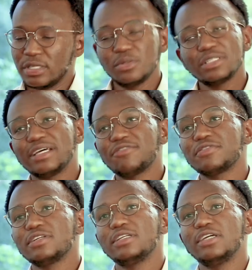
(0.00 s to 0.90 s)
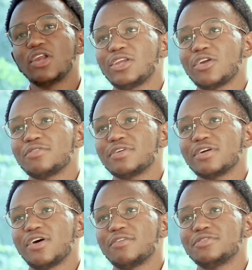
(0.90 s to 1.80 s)
There were definitely a lot of
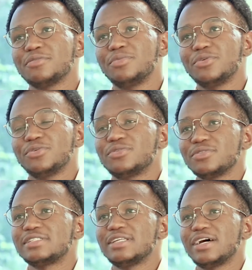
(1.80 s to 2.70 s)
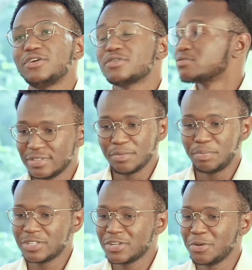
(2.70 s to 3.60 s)
uncomfortable scenarios. The
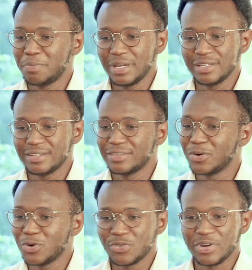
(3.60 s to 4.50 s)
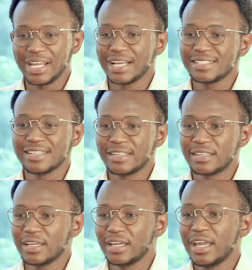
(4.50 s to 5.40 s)
picture you painted, the whole relaxing
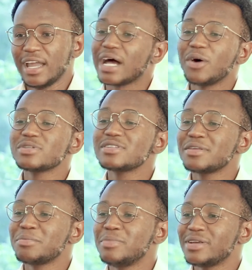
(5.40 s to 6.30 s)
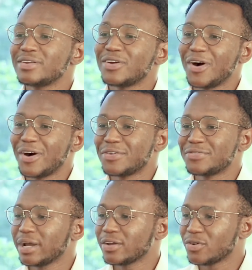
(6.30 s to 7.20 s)
thing. I was in the middle
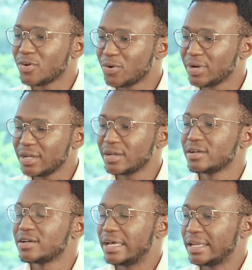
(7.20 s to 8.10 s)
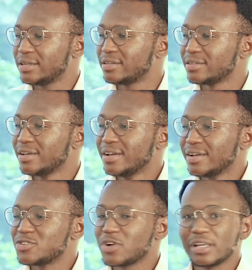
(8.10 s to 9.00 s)
of my growing and
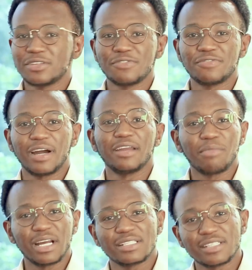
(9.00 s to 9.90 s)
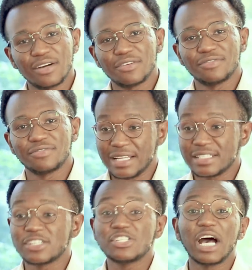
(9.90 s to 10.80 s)
trying to find myself
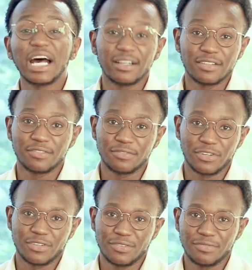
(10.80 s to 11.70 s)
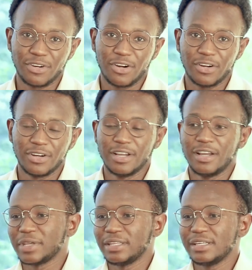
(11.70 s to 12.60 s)
as a child, first of all,
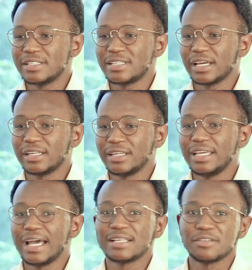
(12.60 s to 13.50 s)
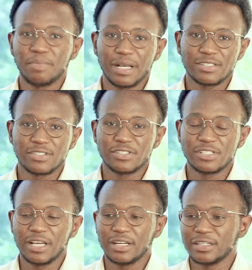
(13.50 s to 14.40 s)
and then secondly, as a pastor's
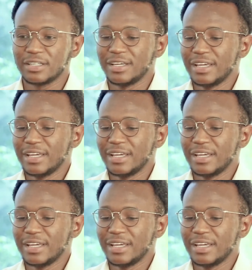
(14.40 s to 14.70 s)
child.